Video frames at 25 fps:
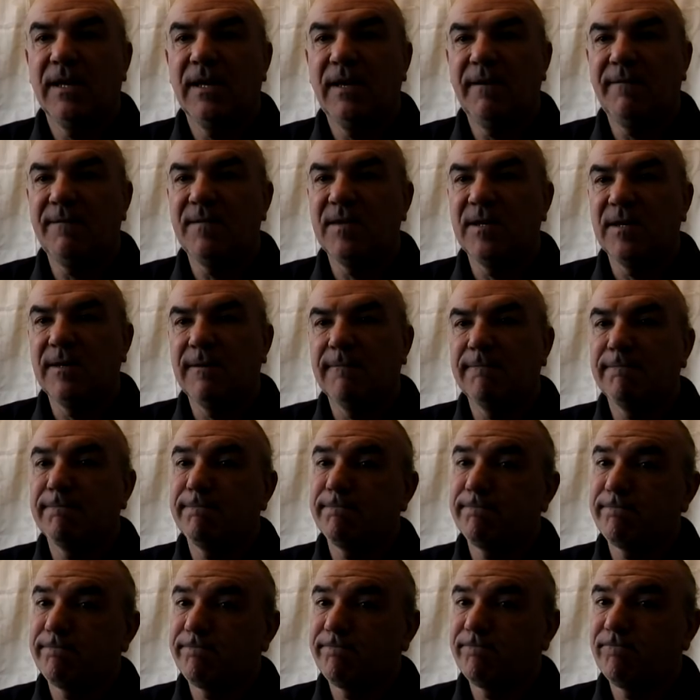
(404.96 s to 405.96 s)
If not,
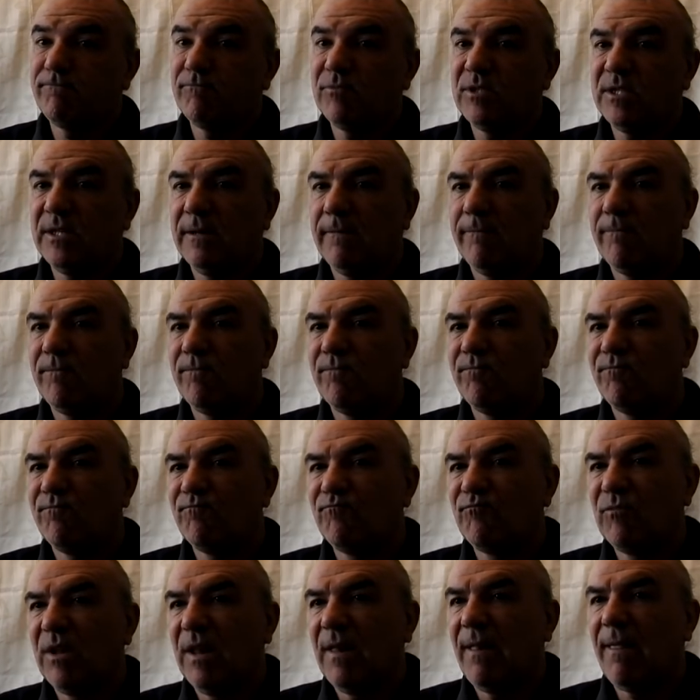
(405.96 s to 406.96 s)
well,
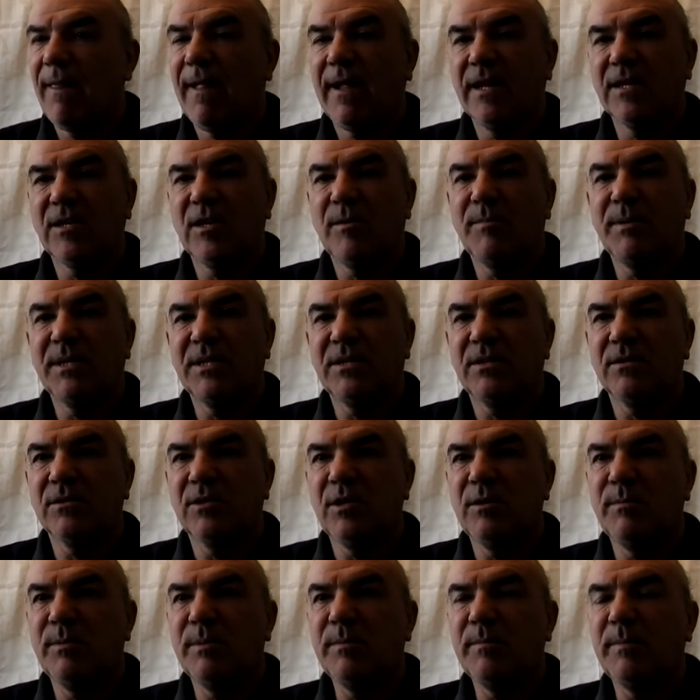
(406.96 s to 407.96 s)
let's hope it's not
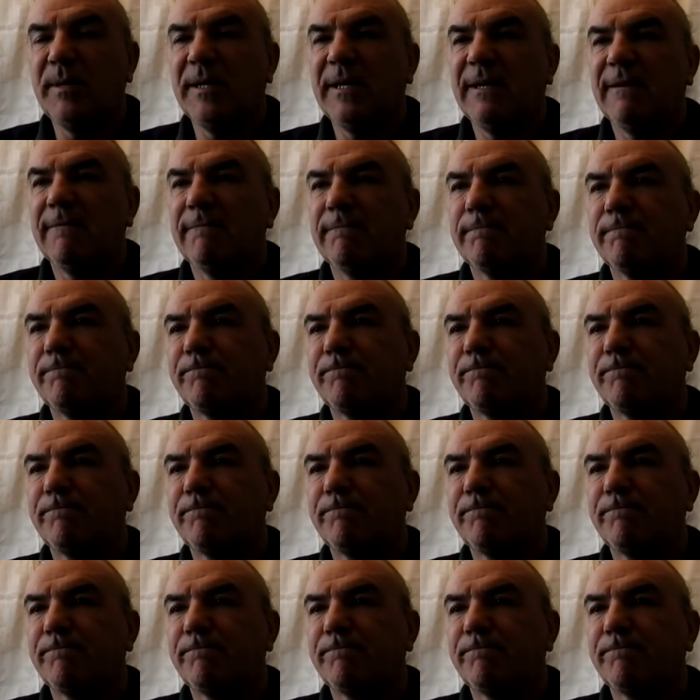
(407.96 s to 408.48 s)
too bumpy.